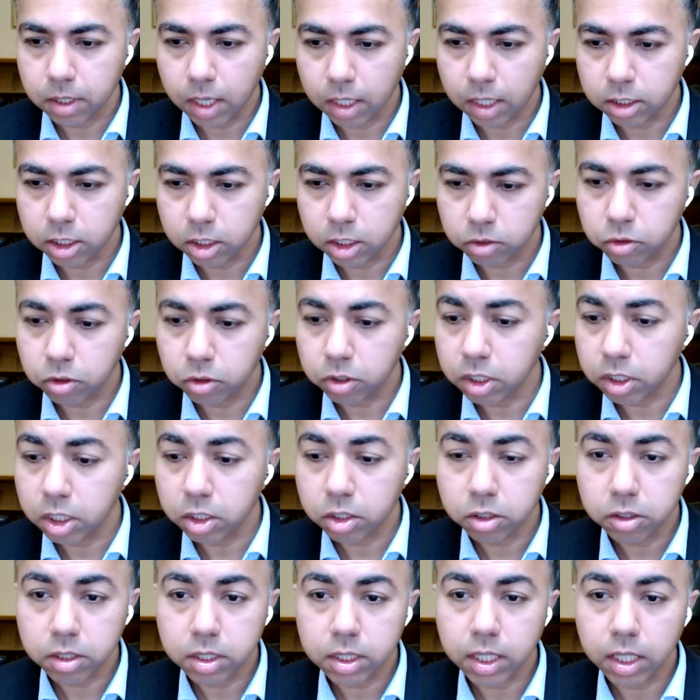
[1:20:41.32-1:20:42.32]
I just
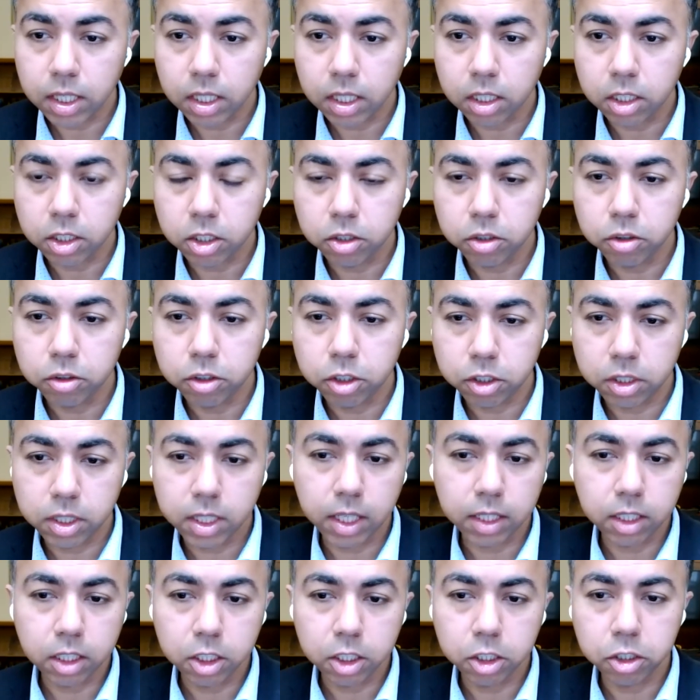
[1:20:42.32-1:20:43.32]
wanted to say a huge
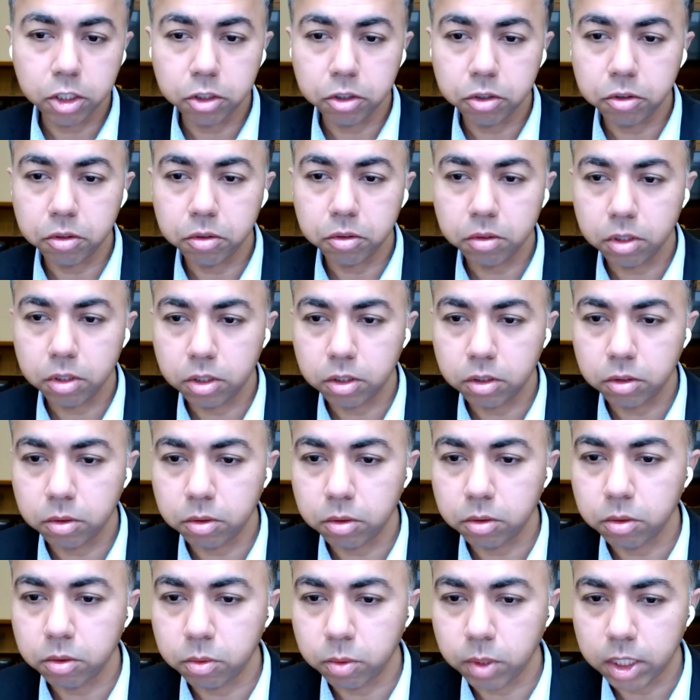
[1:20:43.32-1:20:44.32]
thank you
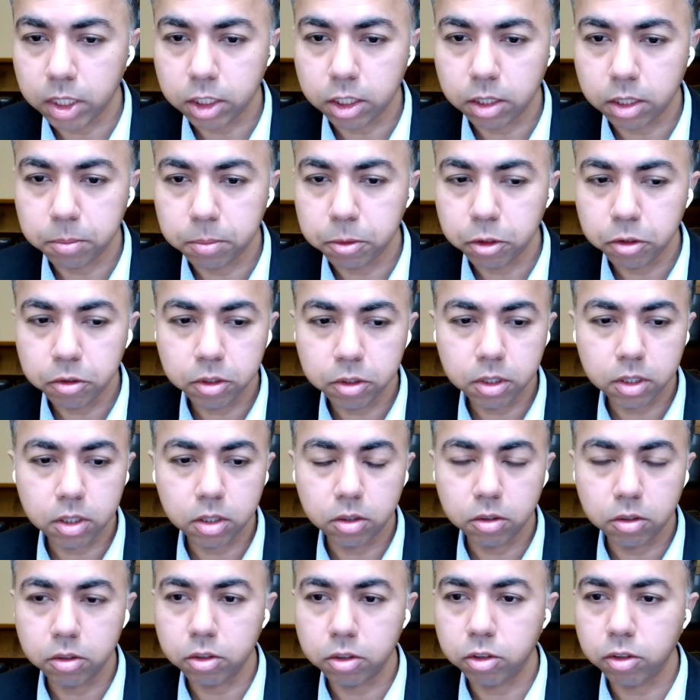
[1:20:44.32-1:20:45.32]
to Rachel
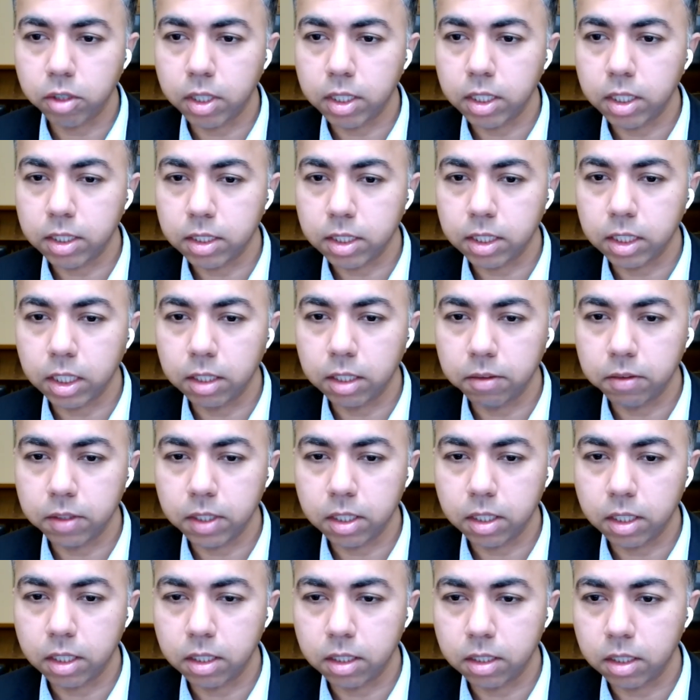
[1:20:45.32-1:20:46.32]
Bruce, who's joined us and
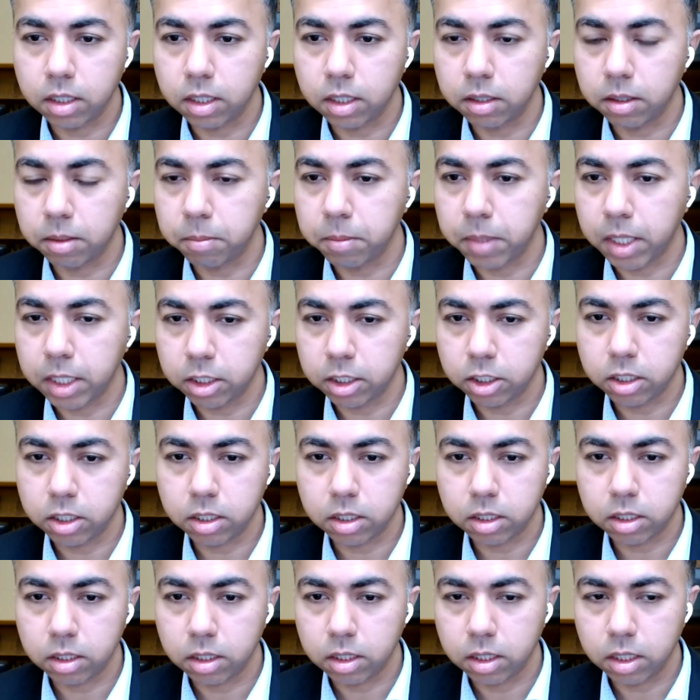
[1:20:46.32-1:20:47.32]
given her
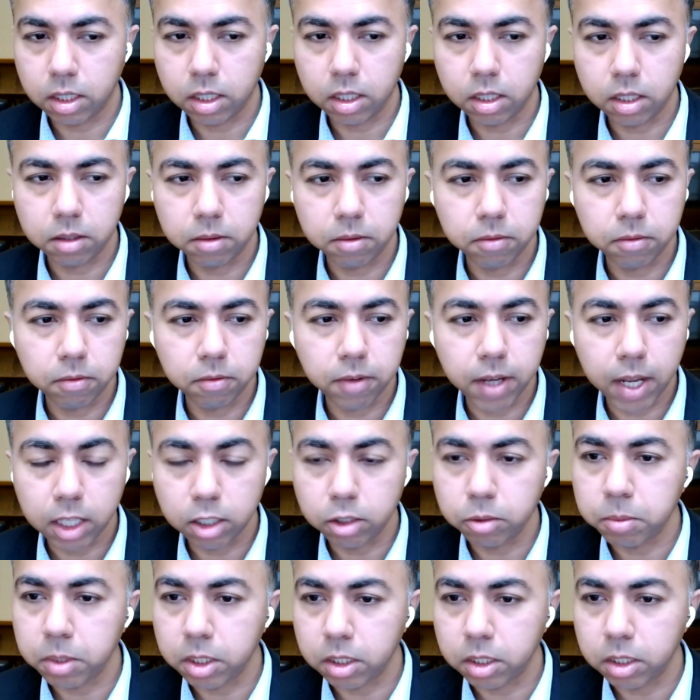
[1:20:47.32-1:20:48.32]
immense
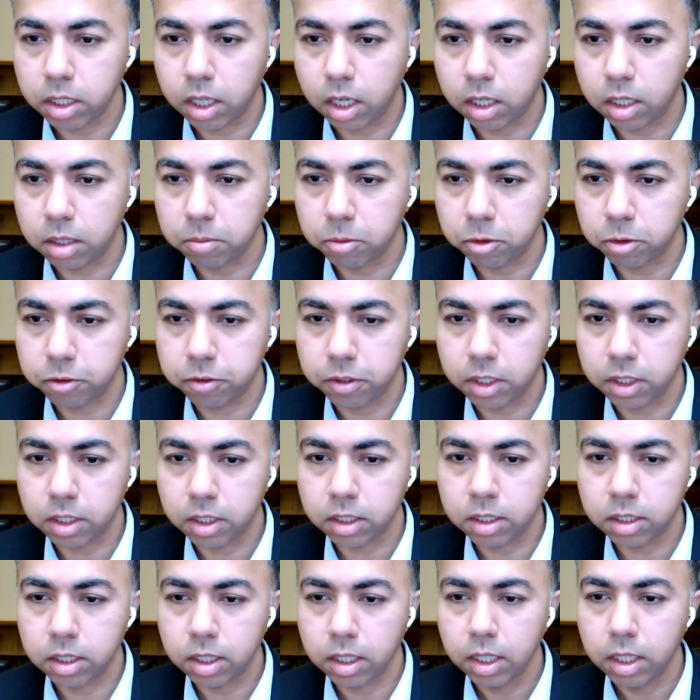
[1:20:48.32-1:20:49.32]
valuable time of
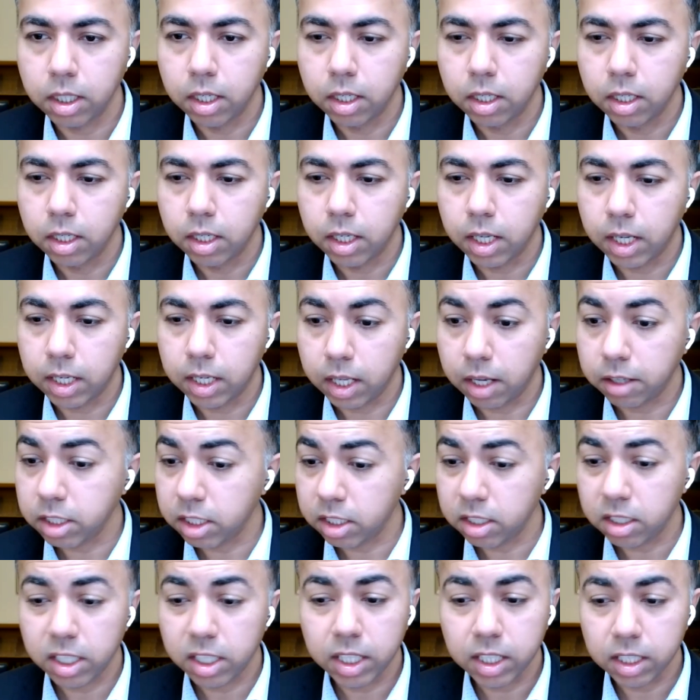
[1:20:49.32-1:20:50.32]
hers, and
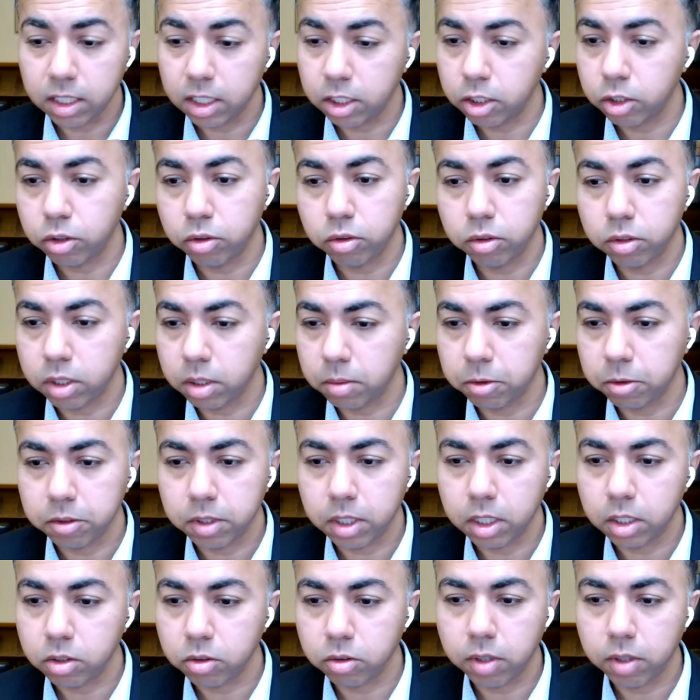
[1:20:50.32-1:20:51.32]
has taken us through some of
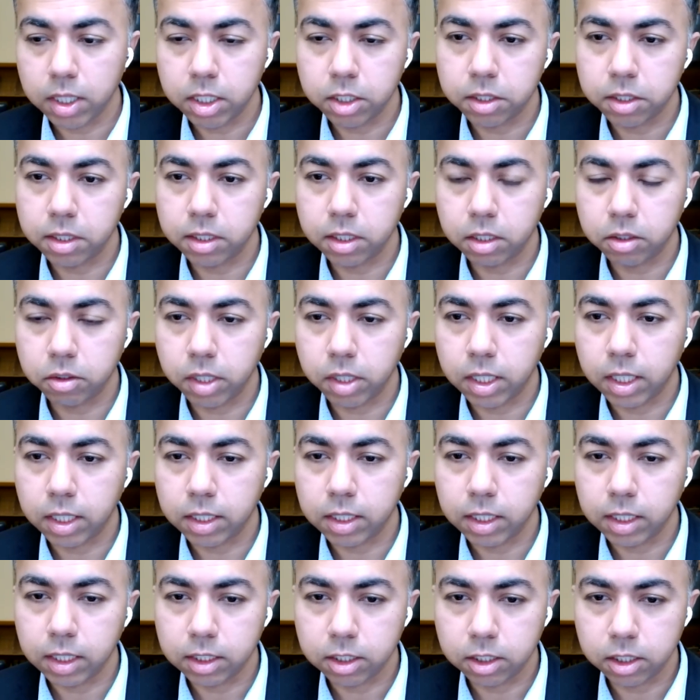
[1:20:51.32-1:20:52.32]
these questions as well. I
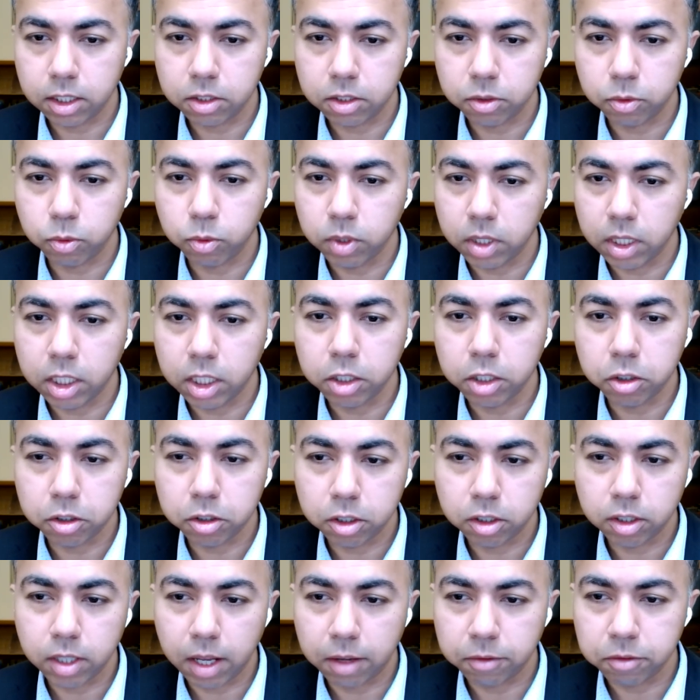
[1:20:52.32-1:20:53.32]
think it's just really
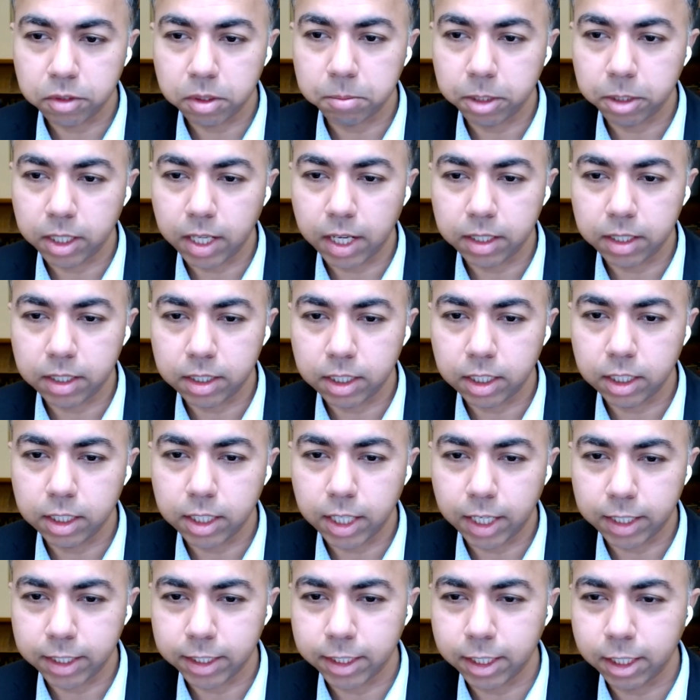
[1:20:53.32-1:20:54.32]
good to have some clarity
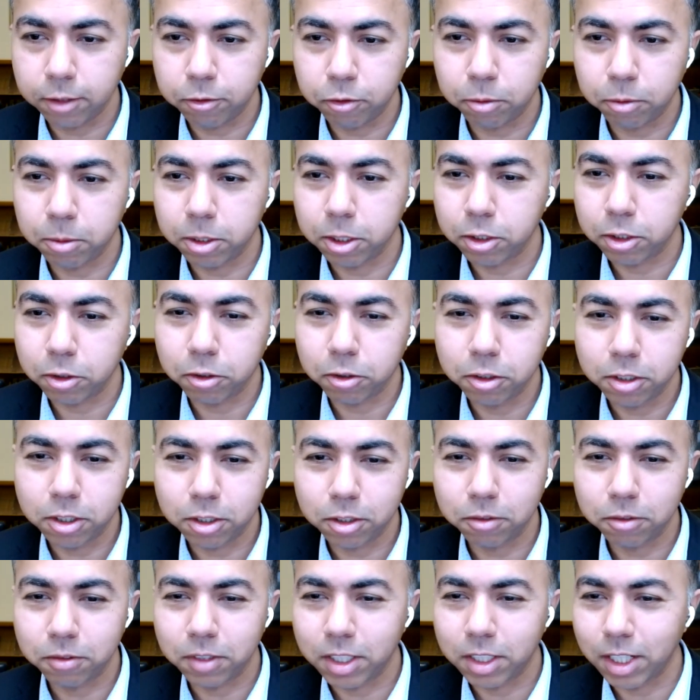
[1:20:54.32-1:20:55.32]
directly from the
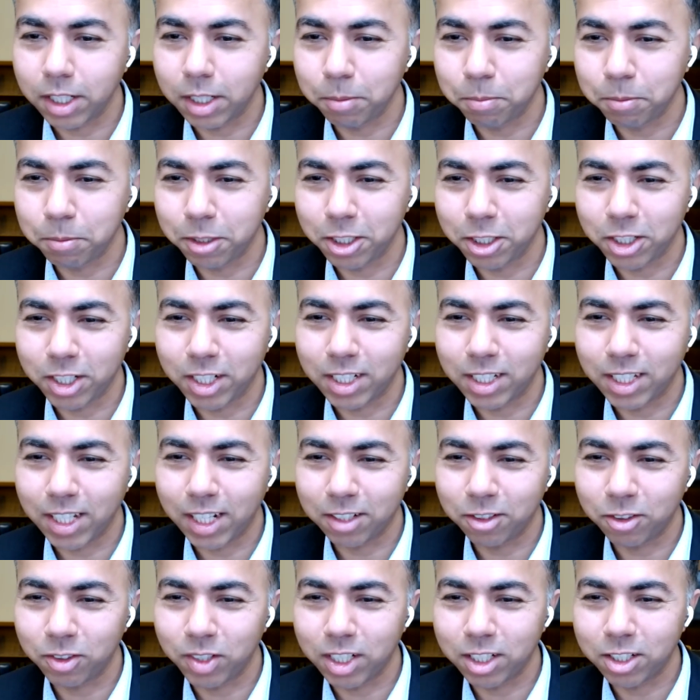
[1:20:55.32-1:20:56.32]
source. So we really appreciate
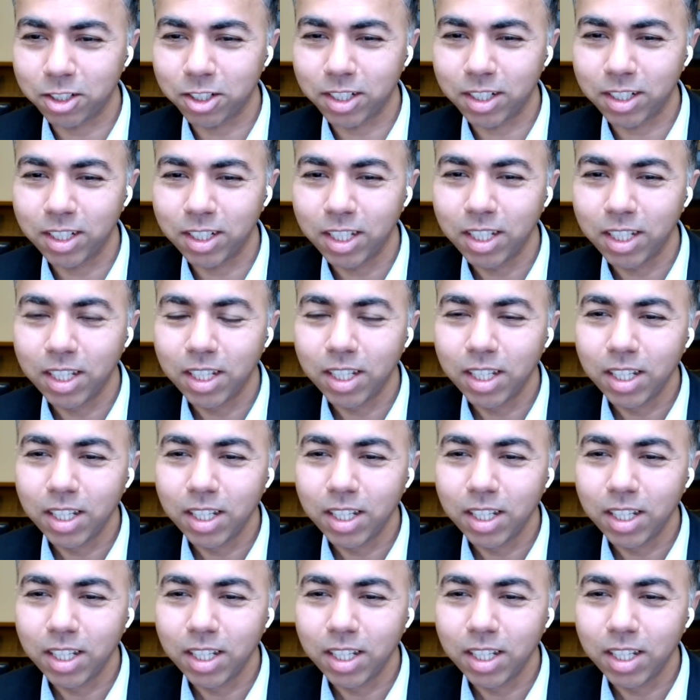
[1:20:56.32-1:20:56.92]
that, Rachel.